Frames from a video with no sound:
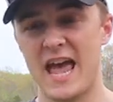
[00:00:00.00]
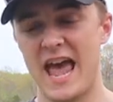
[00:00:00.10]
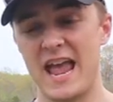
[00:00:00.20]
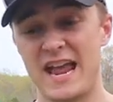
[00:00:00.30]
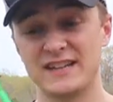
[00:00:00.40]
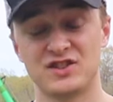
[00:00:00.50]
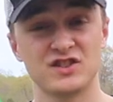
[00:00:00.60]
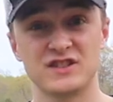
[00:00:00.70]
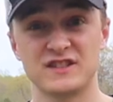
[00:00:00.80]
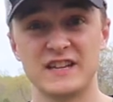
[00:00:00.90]
It's
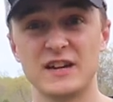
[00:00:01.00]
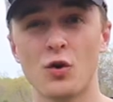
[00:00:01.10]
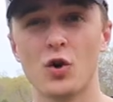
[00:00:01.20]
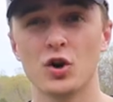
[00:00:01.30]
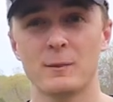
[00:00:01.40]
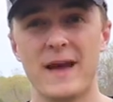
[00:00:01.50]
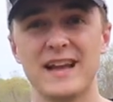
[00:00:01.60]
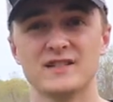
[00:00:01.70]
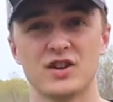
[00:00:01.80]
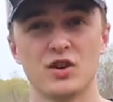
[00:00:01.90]
just a single hook
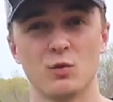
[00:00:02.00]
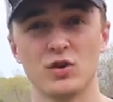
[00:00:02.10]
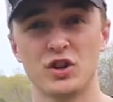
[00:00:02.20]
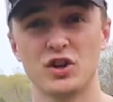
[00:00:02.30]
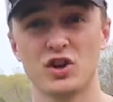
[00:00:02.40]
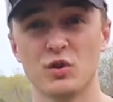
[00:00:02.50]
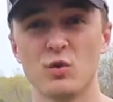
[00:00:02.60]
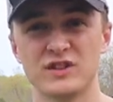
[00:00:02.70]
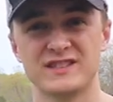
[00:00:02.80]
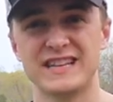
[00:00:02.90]
bait, so you're going to
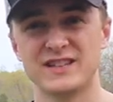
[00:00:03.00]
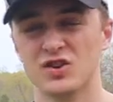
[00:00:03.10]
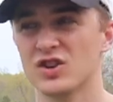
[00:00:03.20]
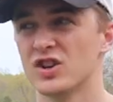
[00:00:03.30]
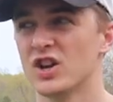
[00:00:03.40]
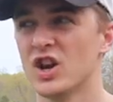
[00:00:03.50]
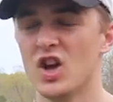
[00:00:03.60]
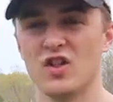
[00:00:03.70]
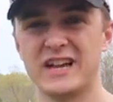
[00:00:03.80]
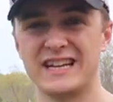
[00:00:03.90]
want to set the hook
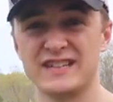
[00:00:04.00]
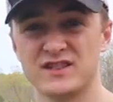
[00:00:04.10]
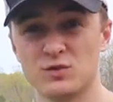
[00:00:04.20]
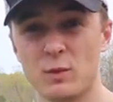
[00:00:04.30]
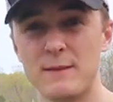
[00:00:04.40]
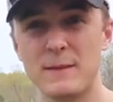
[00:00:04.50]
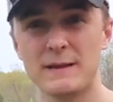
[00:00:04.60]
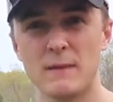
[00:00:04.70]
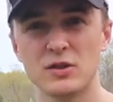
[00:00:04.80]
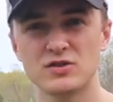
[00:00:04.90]
like in a
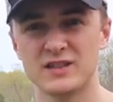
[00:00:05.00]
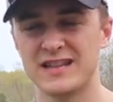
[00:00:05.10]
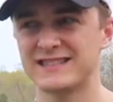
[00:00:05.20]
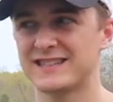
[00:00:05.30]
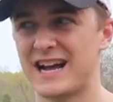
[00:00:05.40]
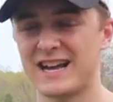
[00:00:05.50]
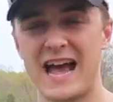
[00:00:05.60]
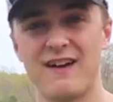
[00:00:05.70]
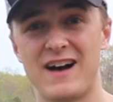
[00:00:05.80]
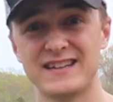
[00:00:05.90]
sweeping motion. That's kind of
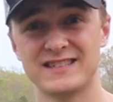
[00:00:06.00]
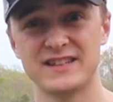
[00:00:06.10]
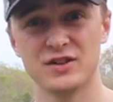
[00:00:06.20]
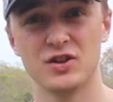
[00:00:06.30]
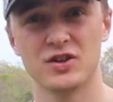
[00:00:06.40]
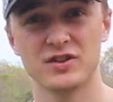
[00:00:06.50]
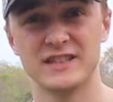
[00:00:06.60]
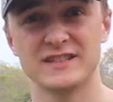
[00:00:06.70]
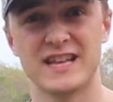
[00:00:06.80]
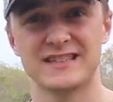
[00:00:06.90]
how I set the hook on
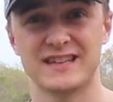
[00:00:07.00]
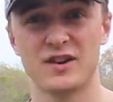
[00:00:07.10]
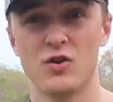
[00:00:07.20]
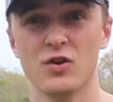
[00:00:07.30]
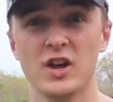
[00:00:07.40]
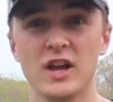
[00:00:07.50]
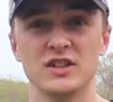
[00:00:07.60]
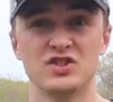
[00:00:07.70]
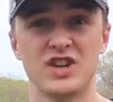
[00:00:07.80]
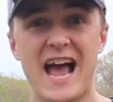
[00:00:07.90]
these things. I don't
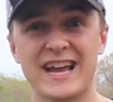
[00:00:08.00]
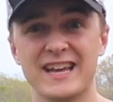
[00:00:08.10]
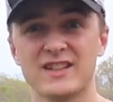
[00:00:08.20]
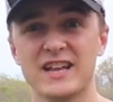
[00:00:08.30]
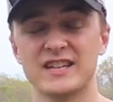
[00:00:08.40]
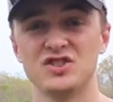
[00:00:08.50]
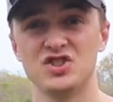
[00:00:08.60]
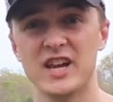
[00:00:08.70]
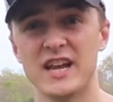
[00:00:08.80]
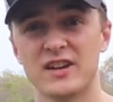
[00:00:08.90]
jack it like a
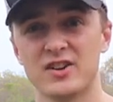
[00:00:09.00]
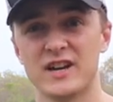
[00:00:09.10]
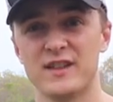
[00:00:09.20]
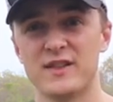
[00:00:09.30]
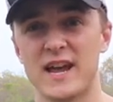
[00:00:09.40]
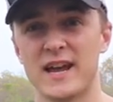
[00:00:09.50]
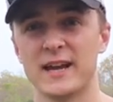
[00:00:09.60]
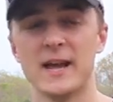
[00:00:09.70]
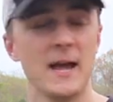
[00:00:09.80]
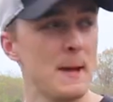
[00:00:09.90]
jig or
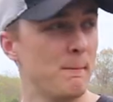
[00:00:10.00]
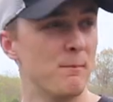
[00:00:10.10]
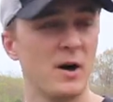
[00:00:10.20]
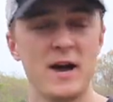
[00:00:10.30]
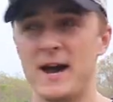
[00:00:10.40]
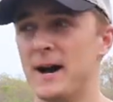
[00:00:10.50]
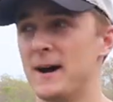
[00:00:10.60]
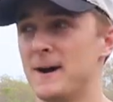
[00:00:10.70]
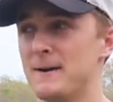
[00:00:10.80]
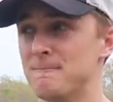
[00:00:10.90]
anything, but
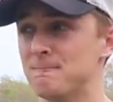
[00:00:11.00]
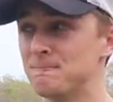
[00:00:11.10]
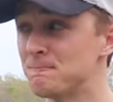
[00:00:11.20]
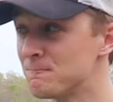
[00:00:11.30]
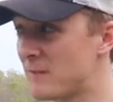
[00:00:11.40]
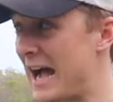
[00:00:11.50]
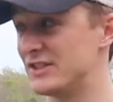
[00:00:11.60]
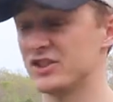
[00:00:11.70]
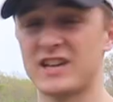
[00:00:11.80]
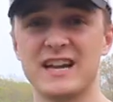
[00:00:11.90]
I
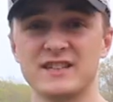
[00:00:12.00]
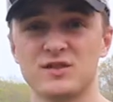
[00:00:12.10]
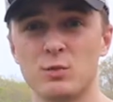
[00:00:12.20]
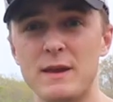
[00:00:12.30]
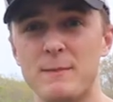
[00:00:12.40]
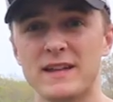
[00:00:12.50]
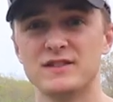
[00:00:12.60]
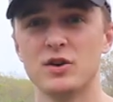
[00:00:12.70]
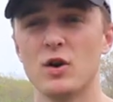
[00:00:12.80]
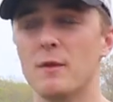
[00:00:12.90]
just kind of sweep
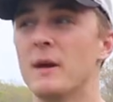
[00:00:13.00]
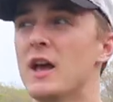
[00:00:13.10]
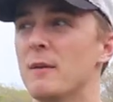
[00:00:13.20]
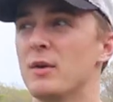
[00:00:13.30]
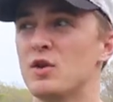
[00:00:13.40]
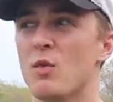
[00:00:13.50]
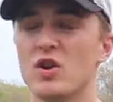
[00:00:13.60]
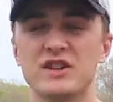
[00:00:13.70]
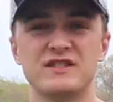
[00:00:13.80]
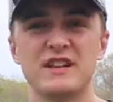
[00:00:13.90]
into them. But you
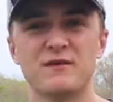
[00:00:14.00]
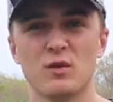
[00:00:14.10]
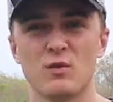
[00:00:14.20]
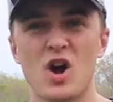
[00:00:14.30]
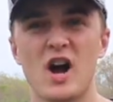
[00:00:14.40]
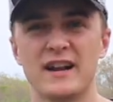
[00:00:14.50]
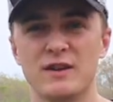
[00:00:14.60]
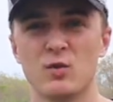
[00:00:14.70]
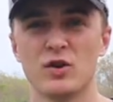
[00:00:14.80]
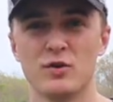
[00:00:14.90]
want a stiffer rod
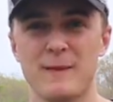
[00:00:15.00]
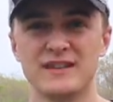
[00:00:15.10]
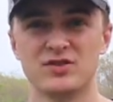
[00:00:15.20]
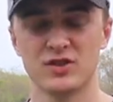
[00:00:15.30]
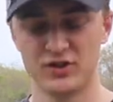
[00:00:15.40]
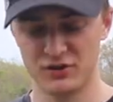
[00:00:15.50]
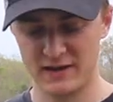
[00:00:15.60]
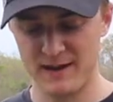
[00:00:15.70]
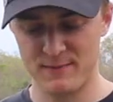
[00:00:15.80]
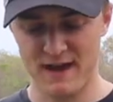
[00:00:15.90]
in order to make sure you
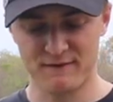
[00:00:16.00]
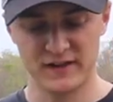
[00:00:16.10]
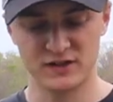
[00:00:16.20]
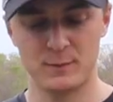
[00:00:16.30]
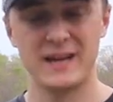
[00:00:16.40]
keep that fish